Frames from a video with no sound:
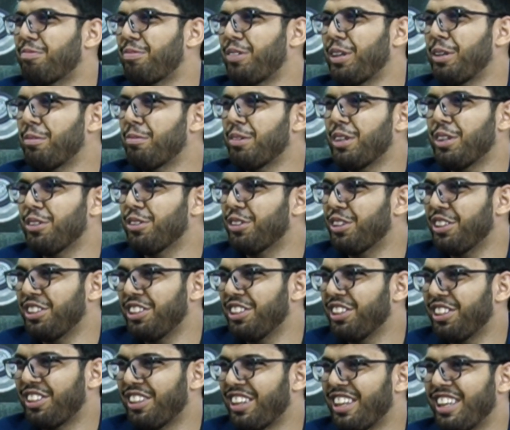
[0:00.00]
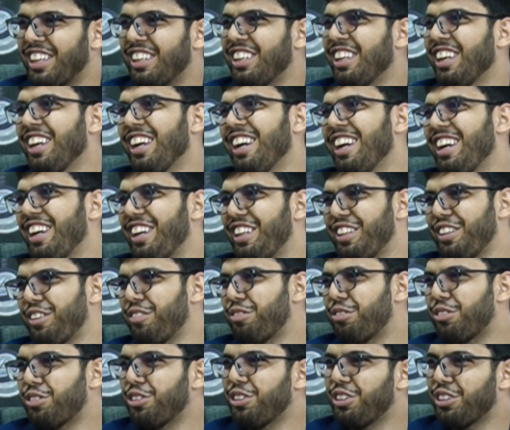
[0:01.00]
pre-med or undergrad, and then
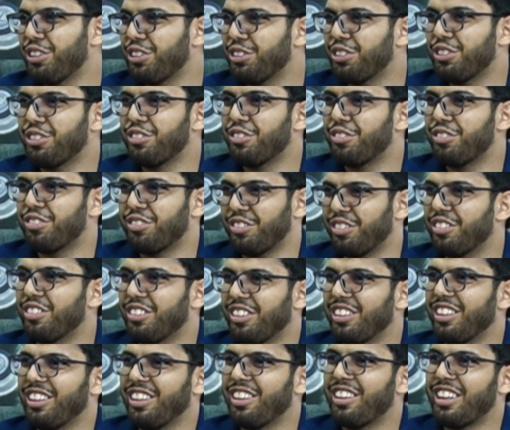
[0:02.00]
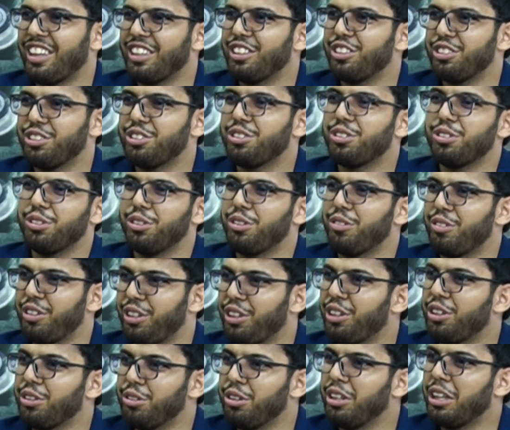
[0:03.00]
4 years of graduate school where
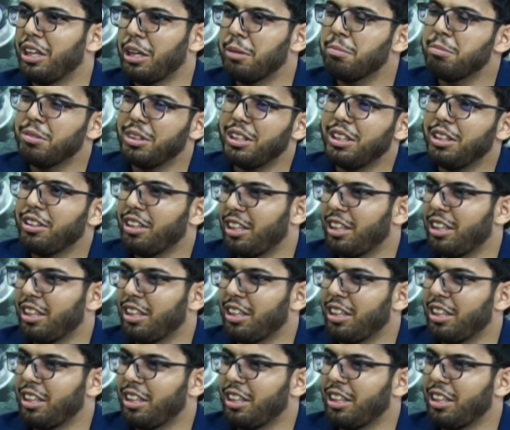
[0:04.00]
you're doing MD